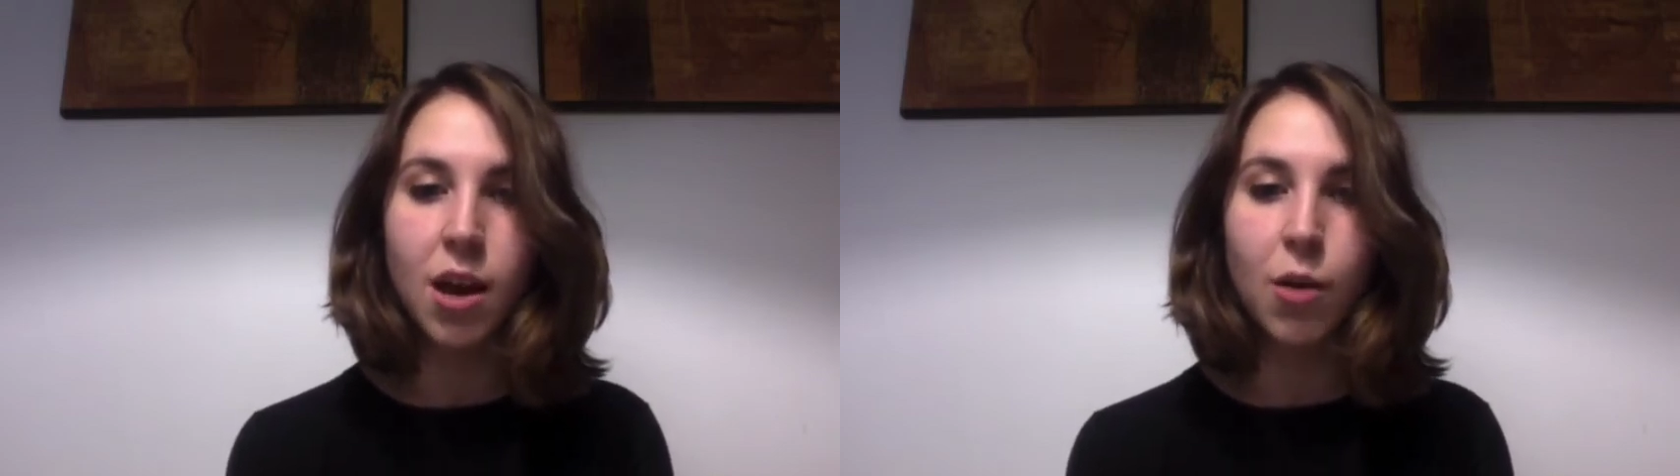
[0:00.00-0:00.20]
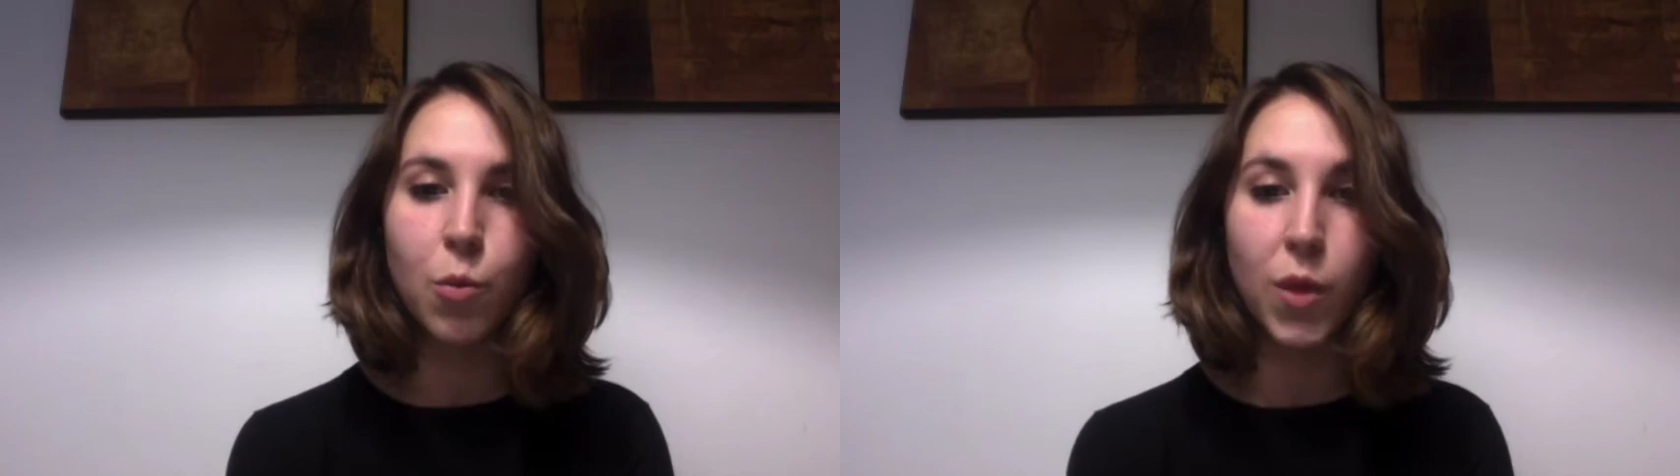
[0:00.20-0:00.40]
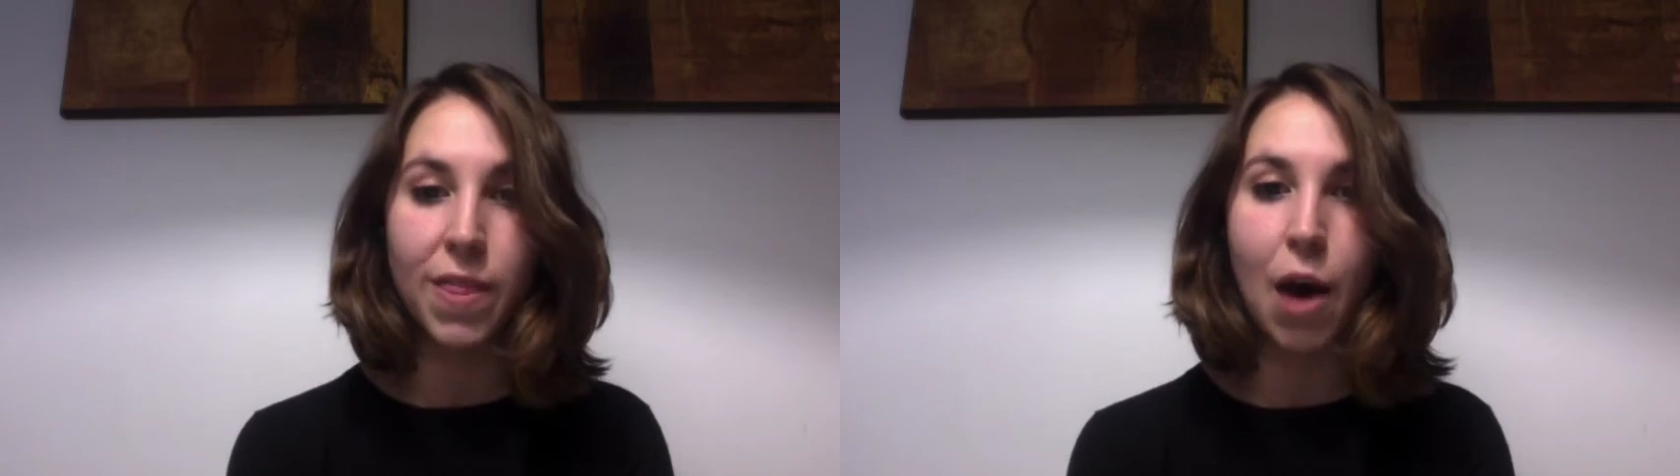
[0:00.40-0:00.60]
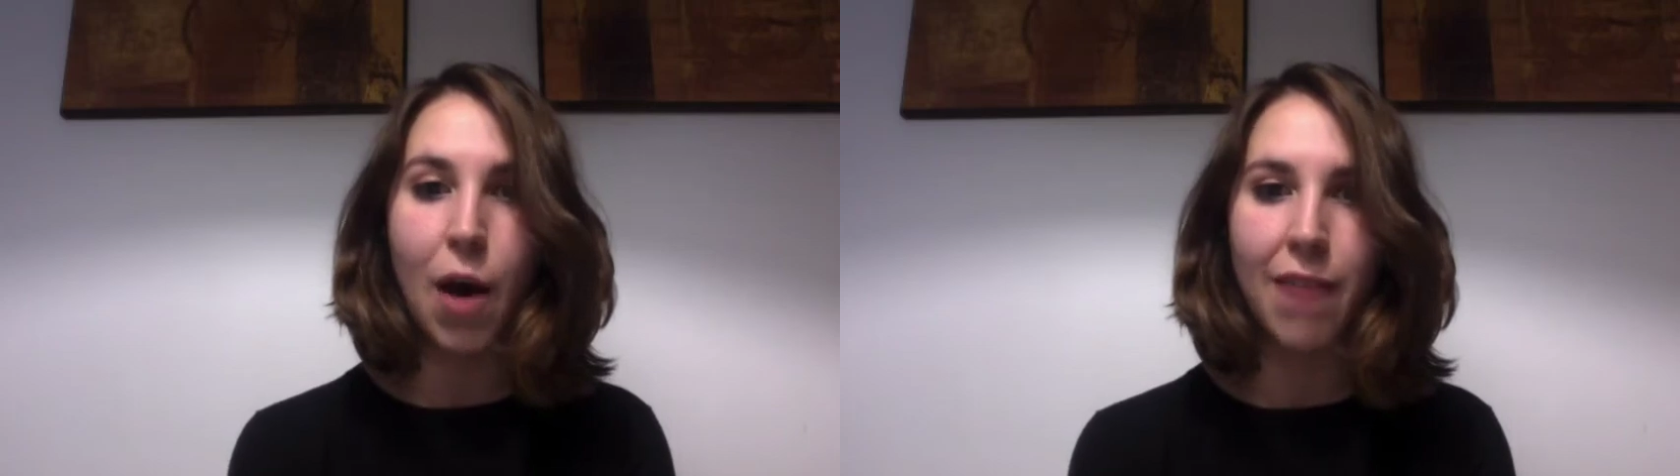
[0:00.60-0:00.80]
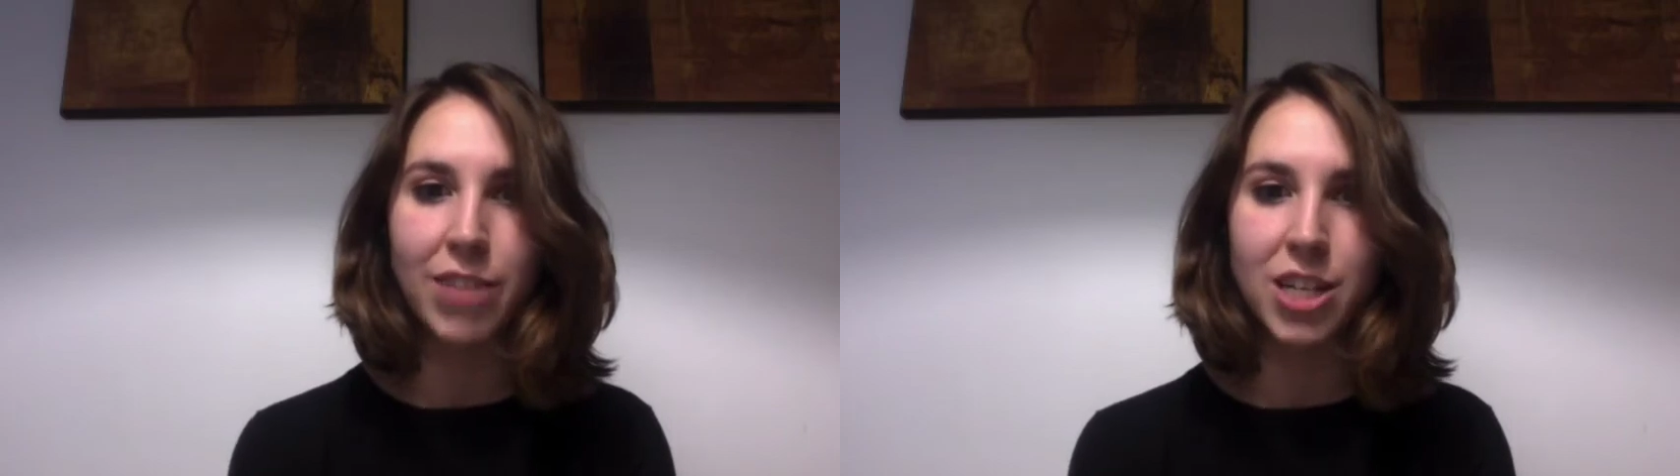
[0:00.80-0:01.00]

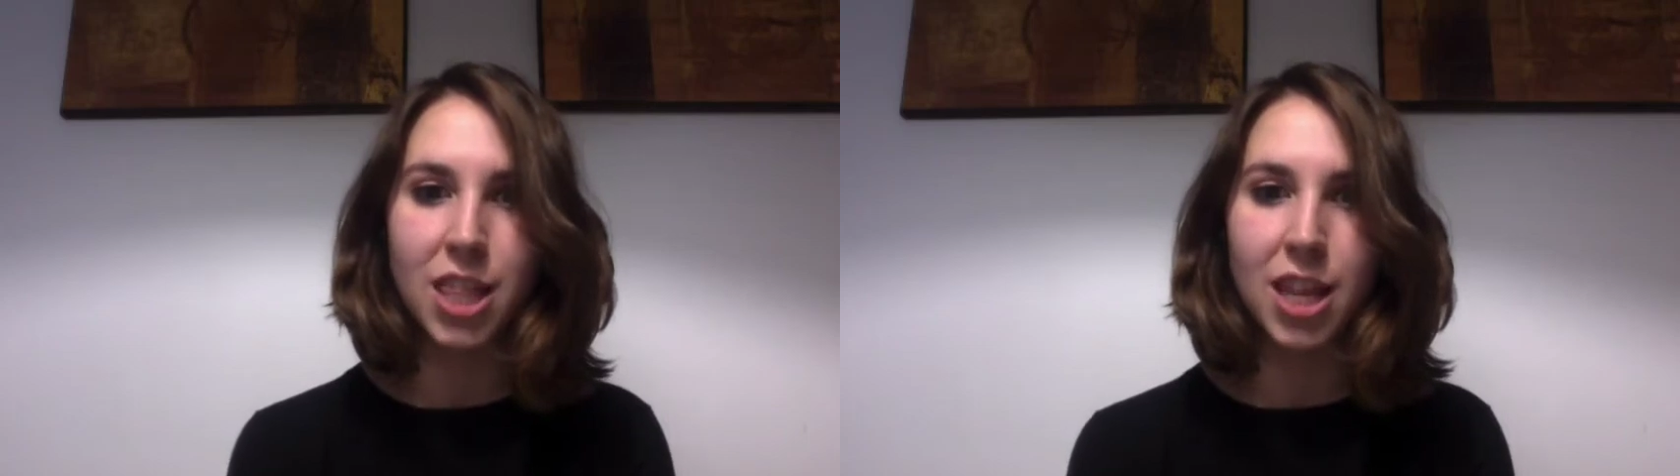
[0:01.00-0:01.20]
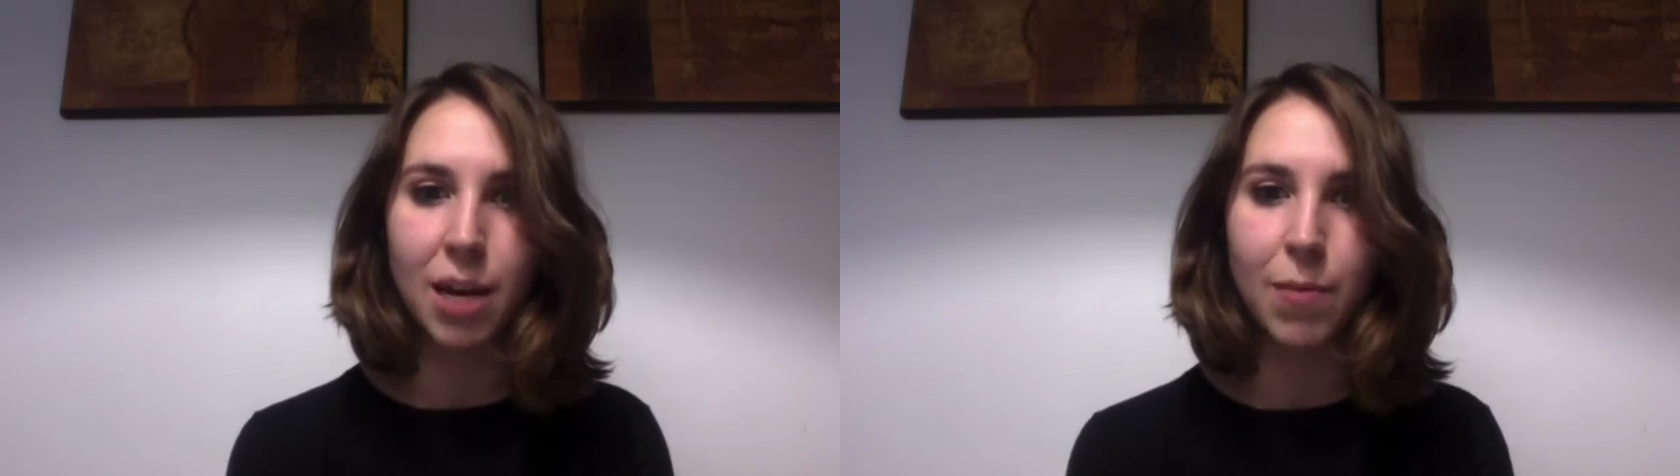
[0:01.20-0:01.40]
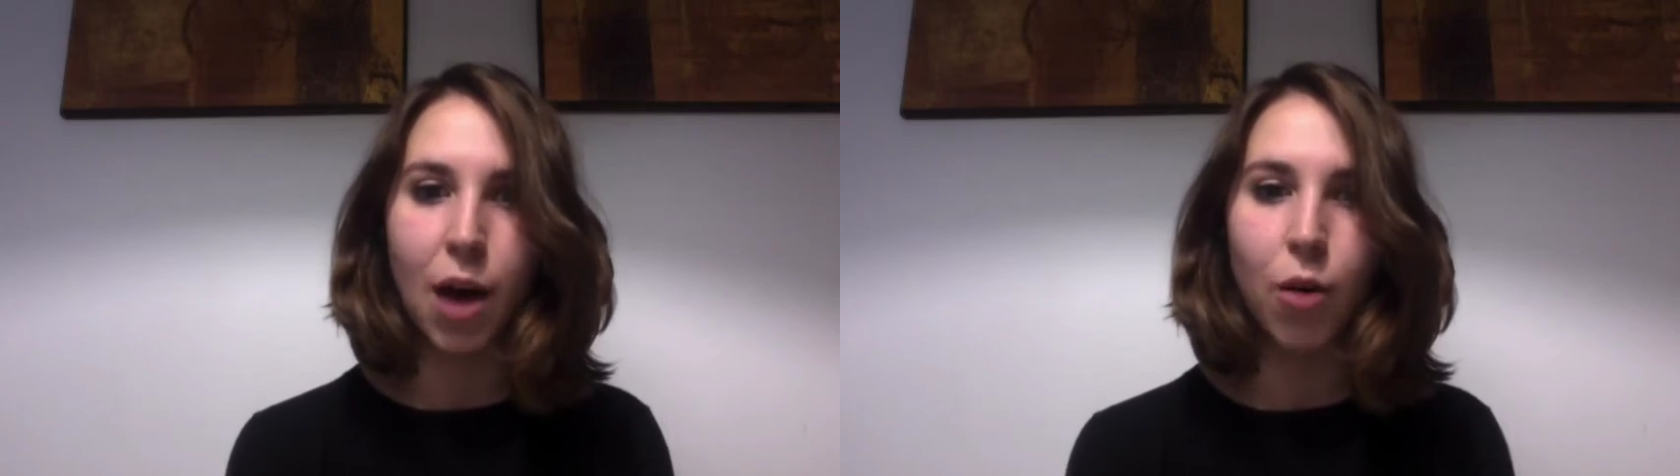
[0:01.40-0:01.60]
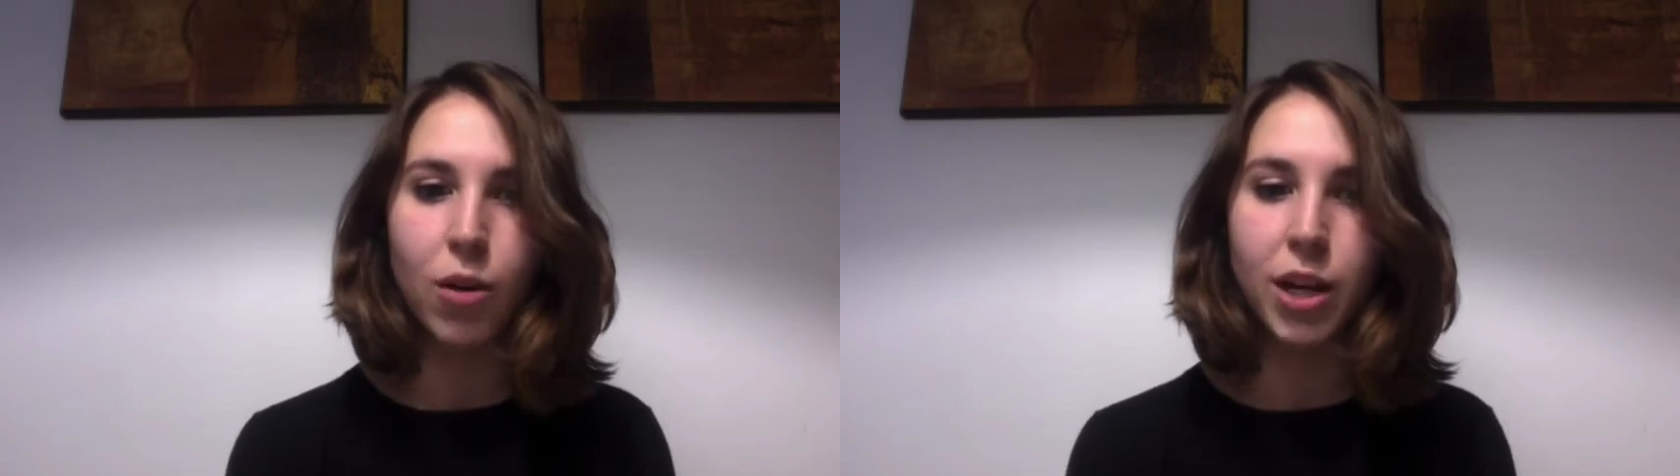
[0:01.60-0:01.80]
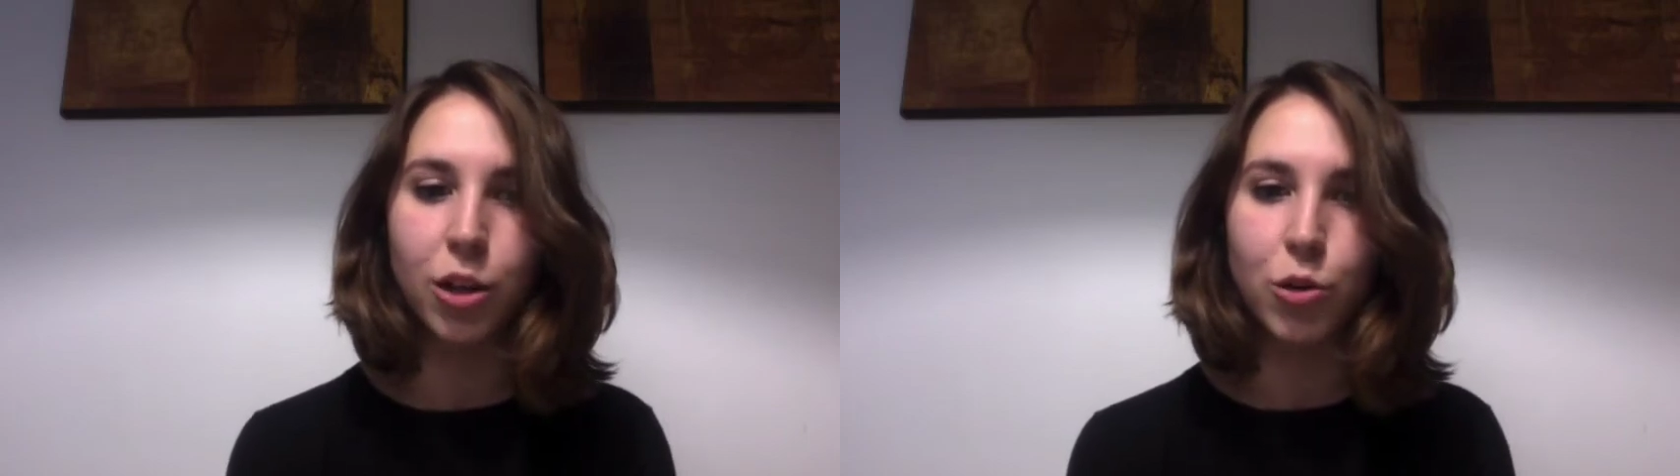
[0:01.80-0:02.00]
without having to think
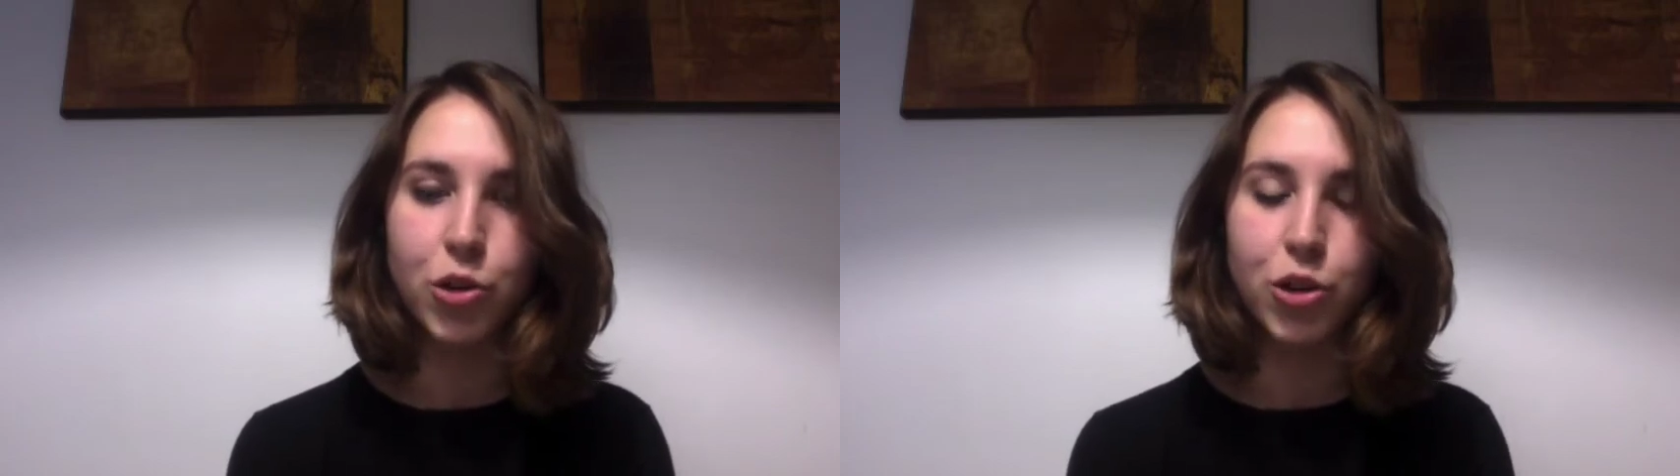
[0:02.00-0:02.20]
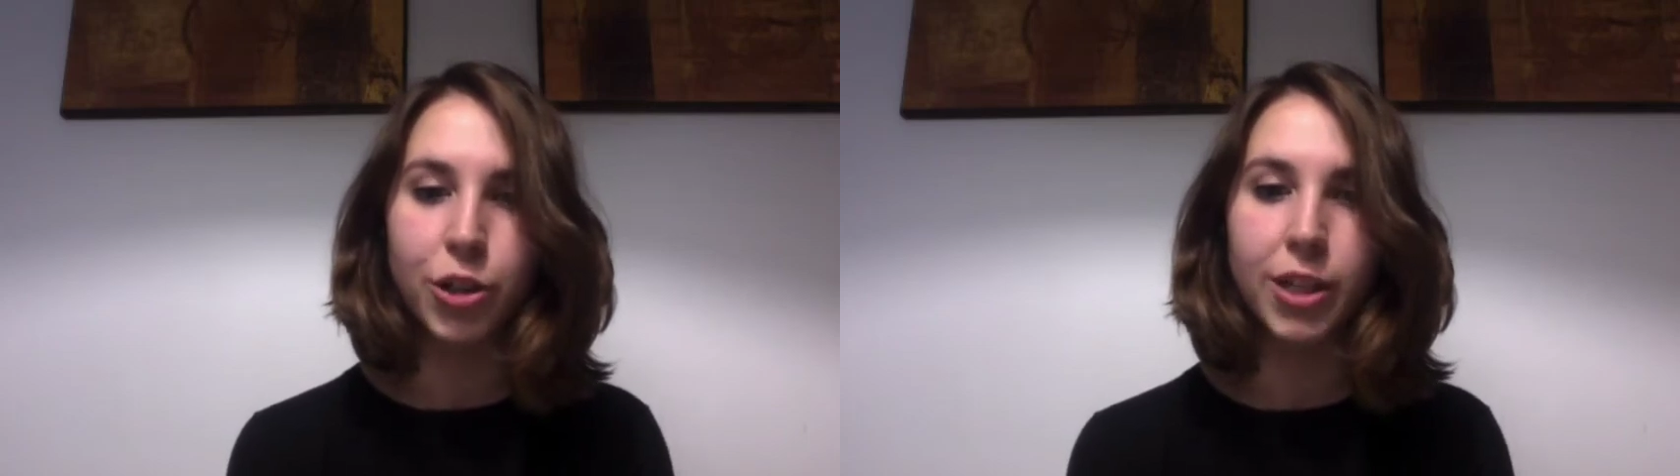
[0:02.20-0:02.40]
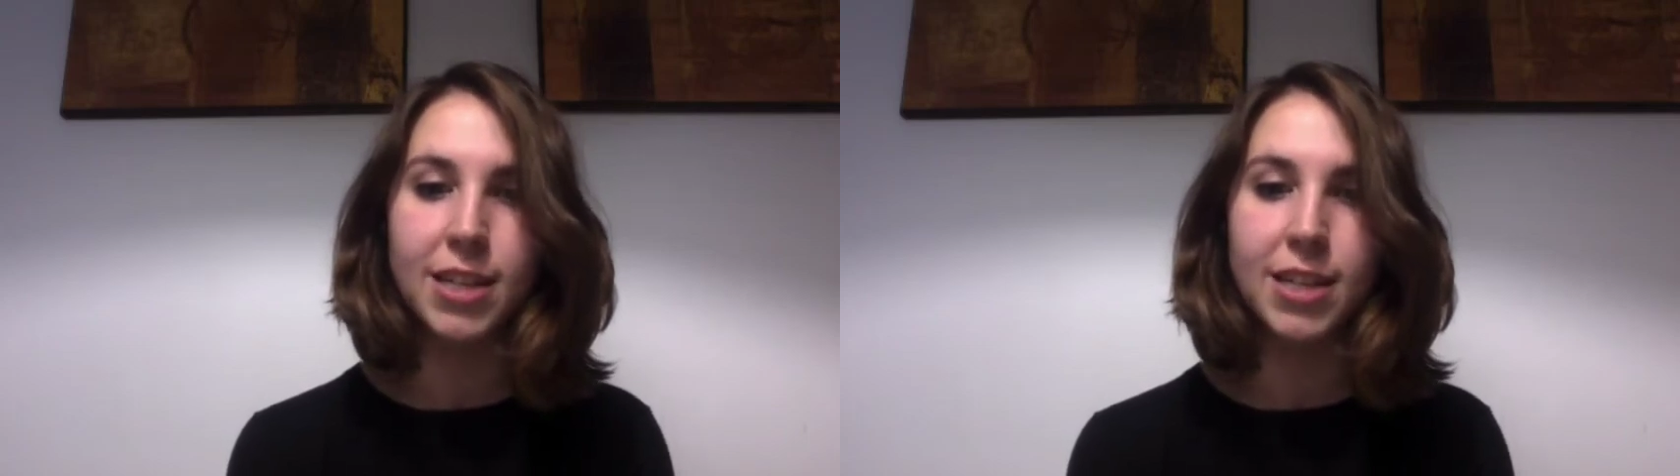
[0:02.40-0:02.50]
about inclusion and